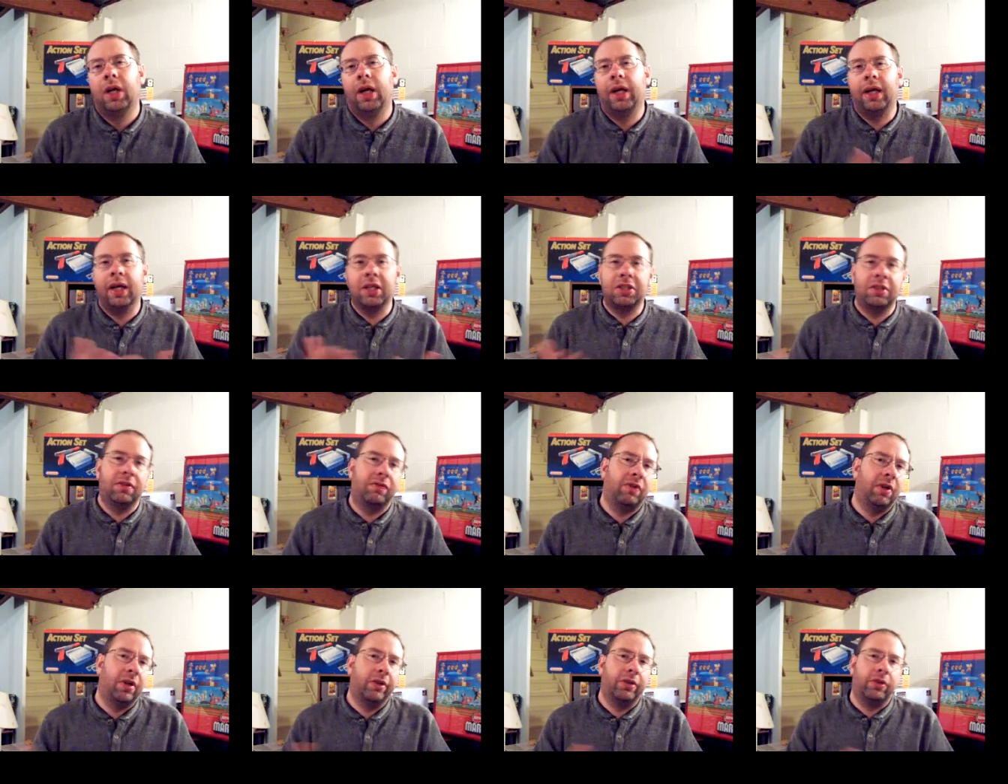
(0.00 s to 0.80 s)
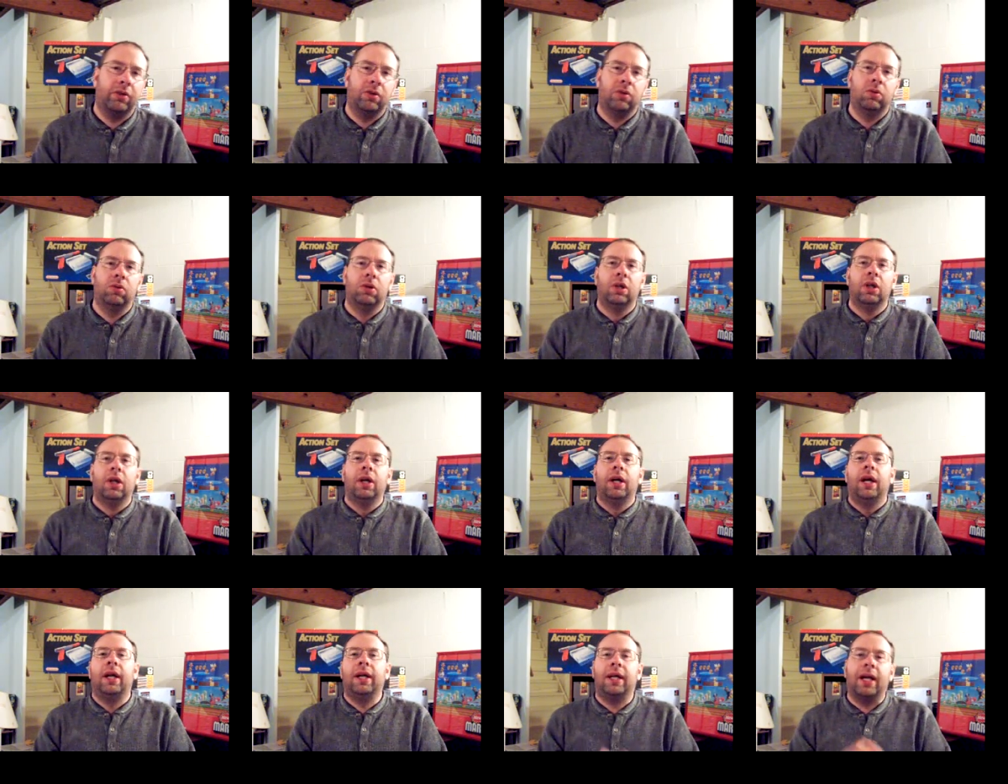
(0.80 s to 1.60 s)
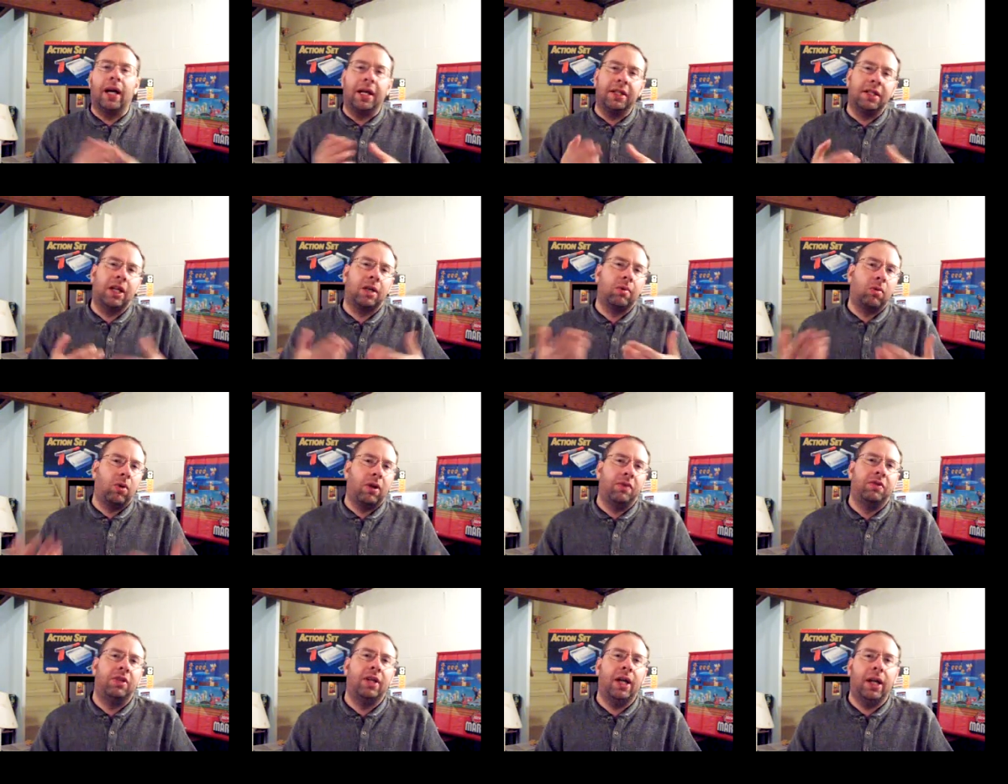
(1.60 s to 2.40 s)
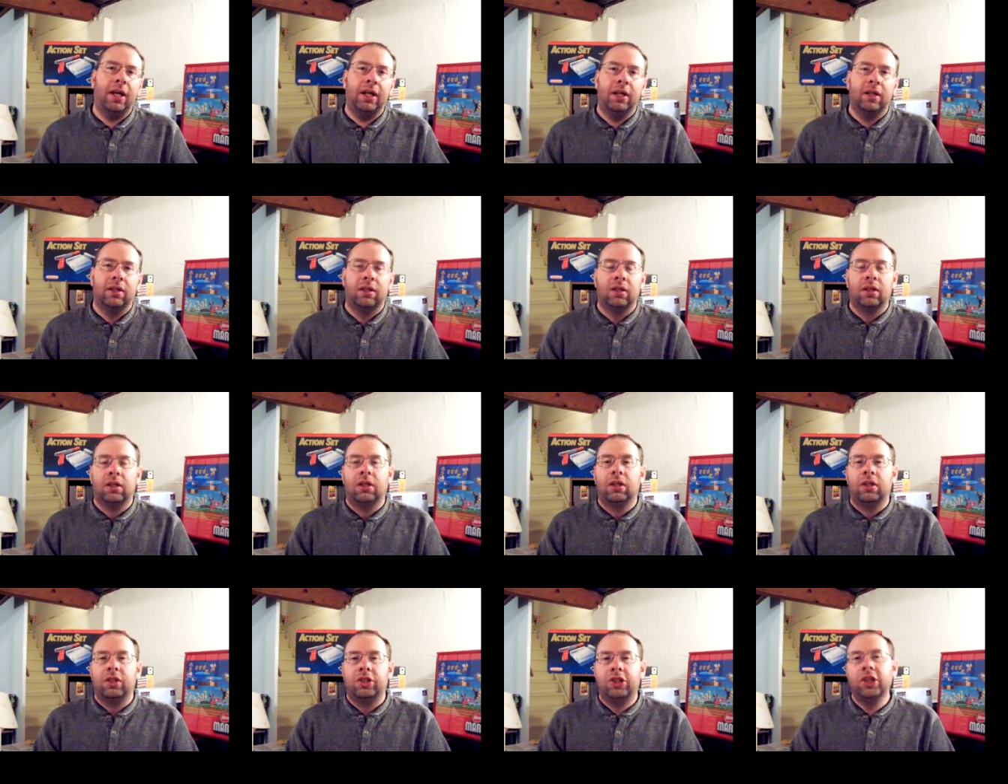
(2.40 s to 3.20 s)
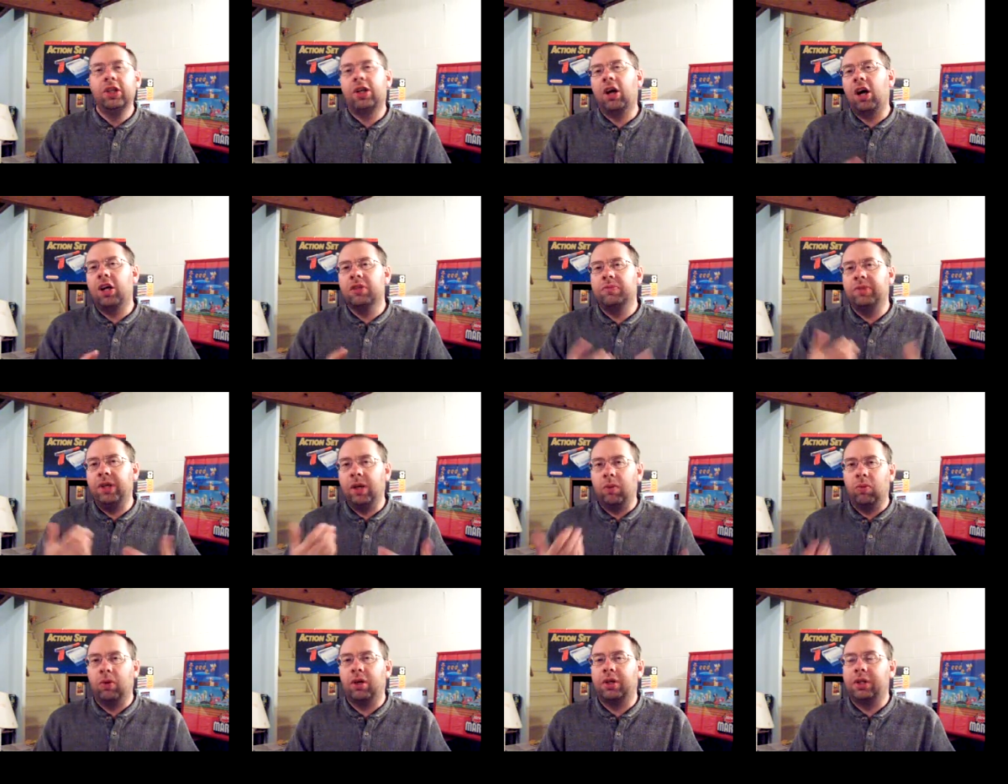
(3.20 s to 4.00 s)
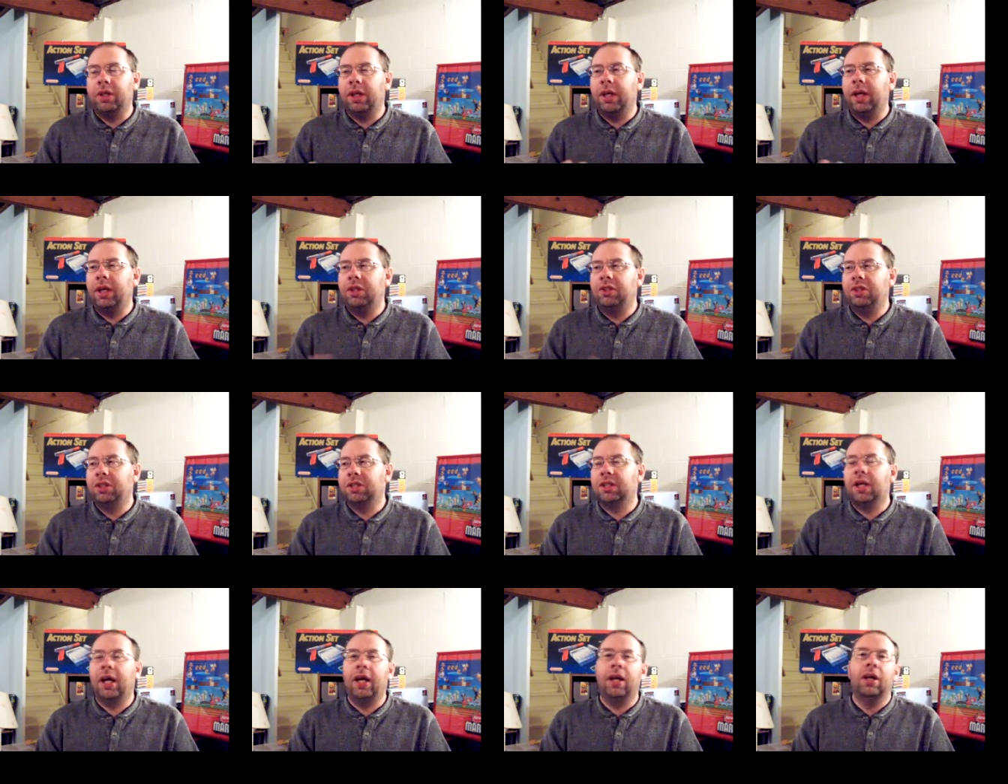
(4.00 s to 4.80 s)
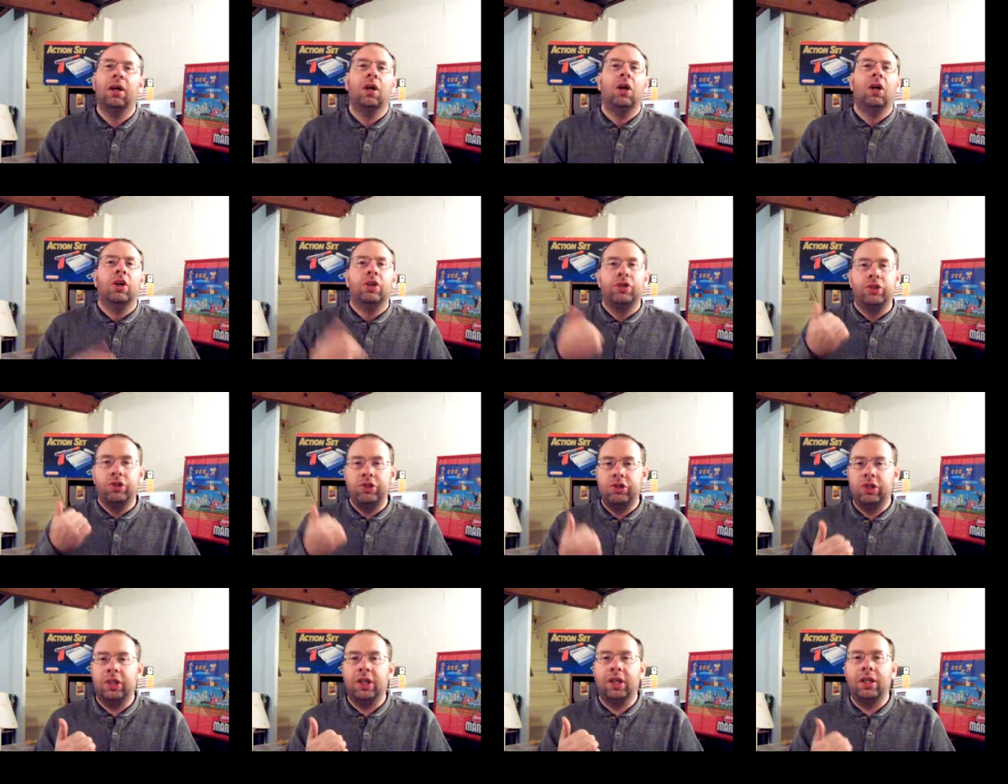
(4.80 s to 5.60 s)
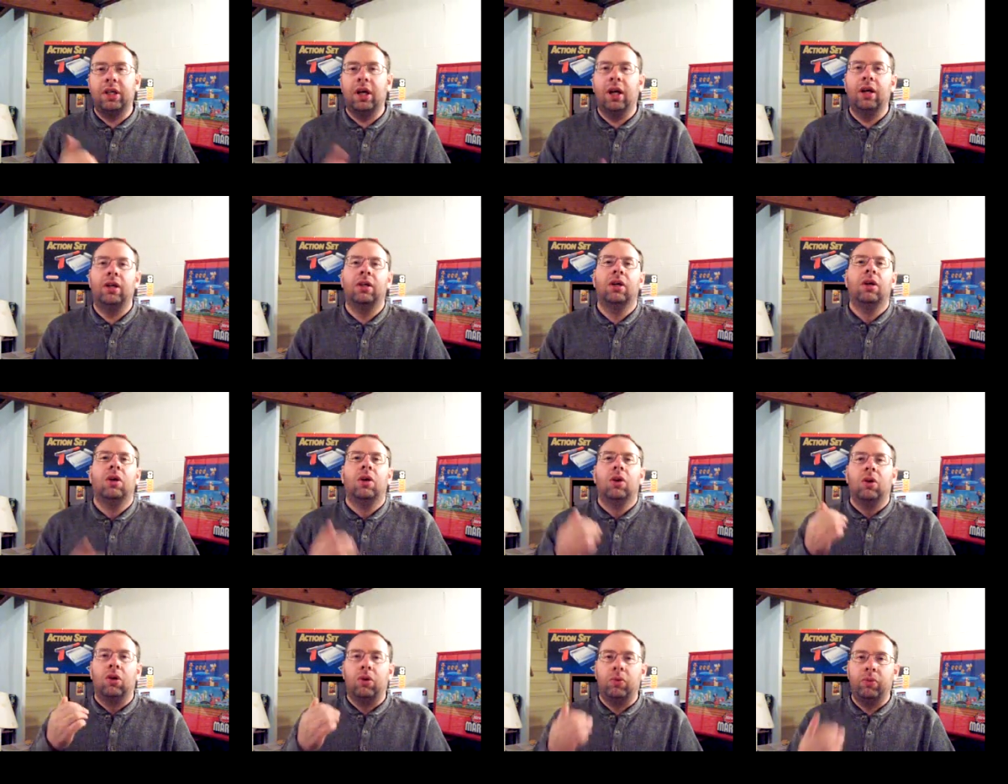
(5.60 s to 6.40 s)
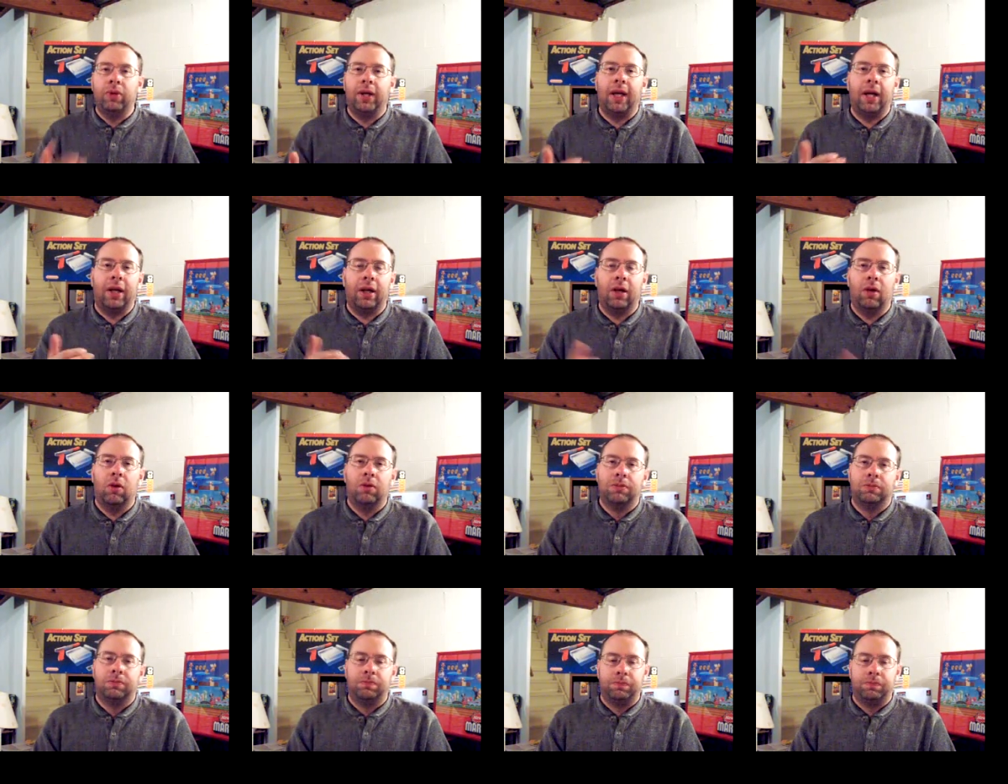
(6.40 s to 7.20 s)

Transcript: I guess it fell through, and he contacted my wife today. She calls me at work today, and she says, hey, as soon as you get done, we gotta go.